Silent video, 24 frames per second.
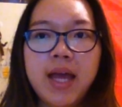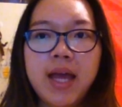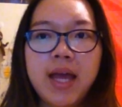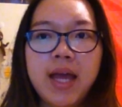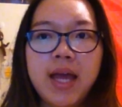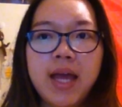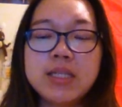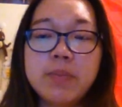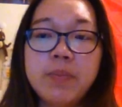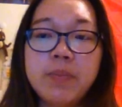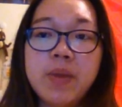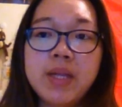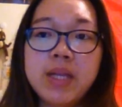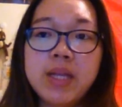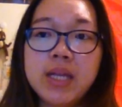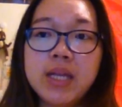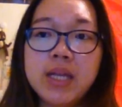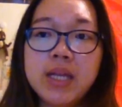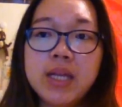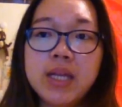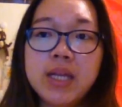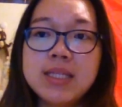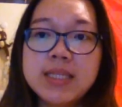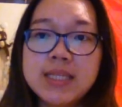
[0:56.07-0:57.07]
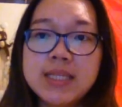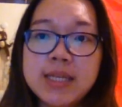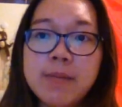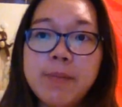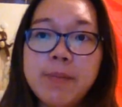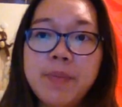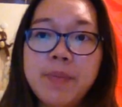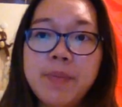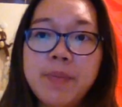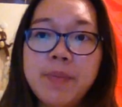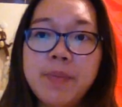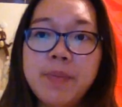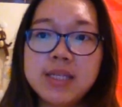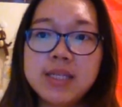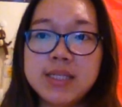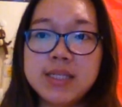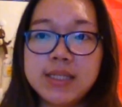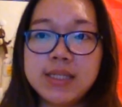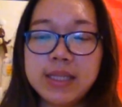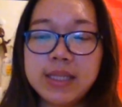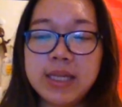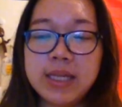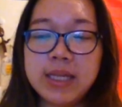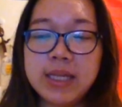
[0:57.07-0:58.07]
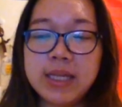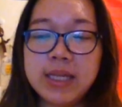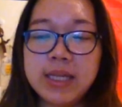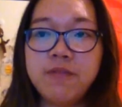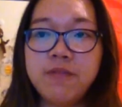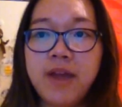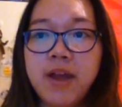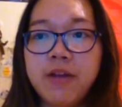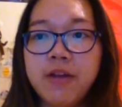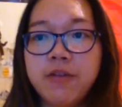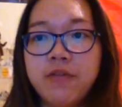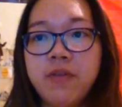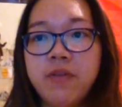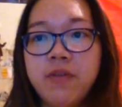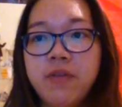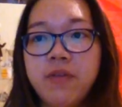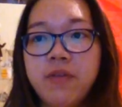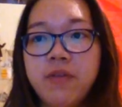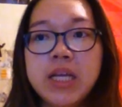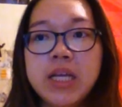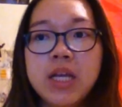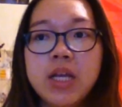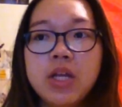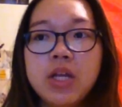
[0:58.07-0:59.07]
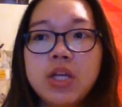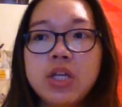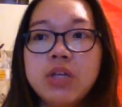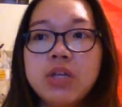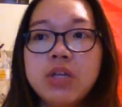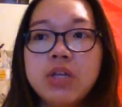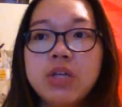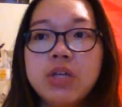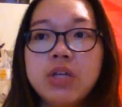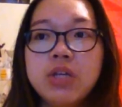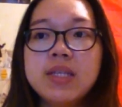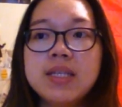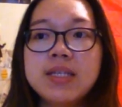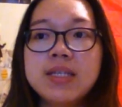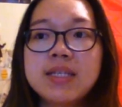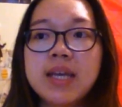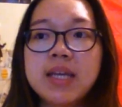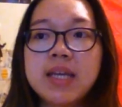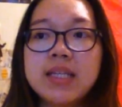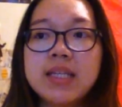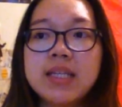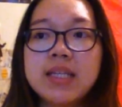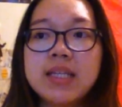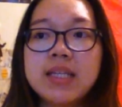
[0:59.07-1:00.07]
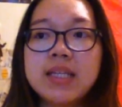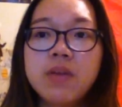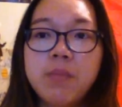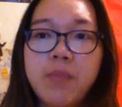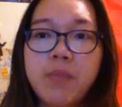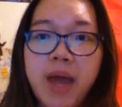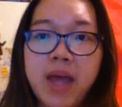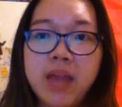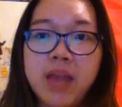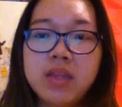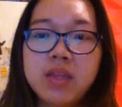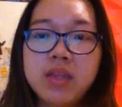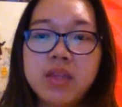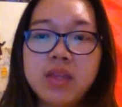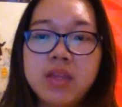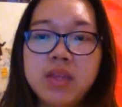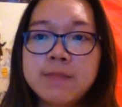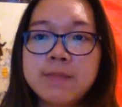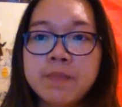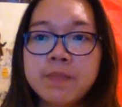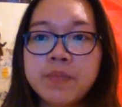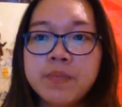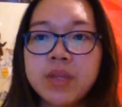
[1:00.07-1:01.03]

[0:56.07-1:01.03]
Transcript: independently verified using the scientific method,